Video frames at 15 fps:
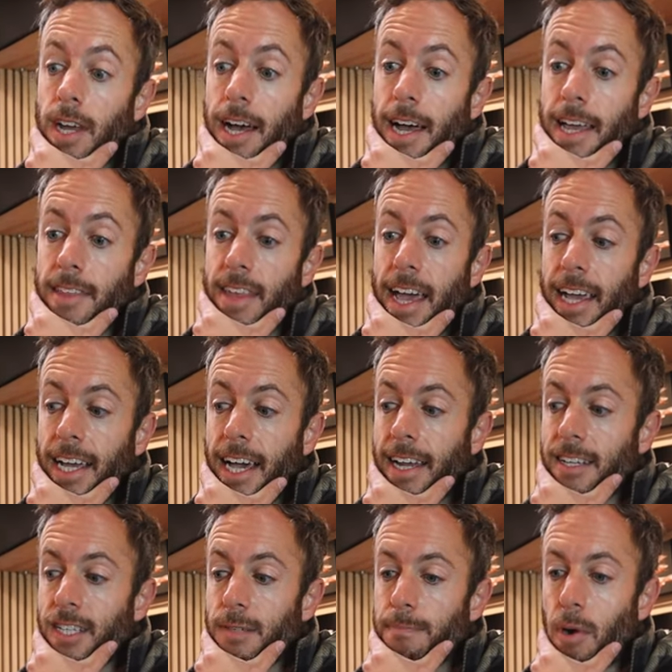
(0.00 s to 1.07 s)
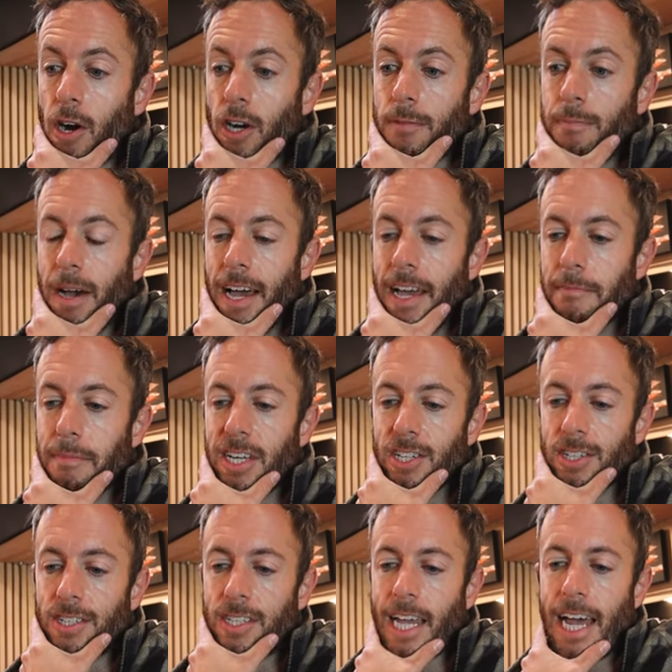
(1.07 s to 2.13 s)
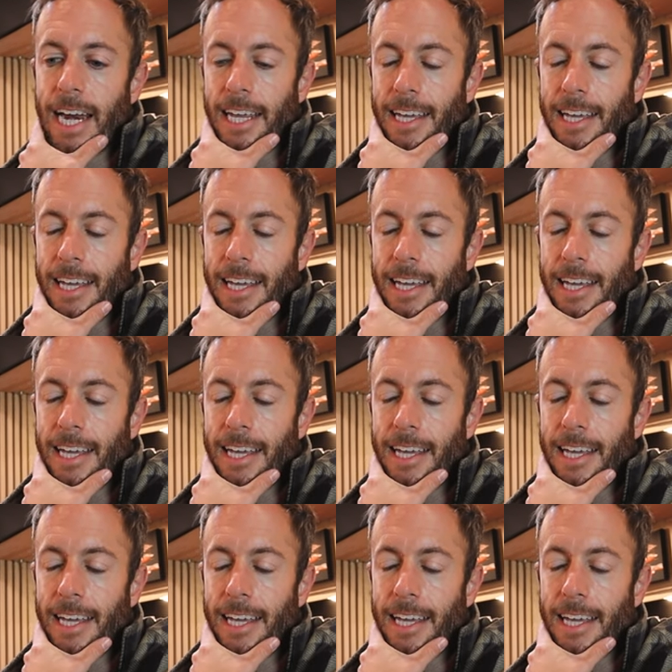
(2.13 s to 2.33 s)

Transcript: That got sparked by me just kind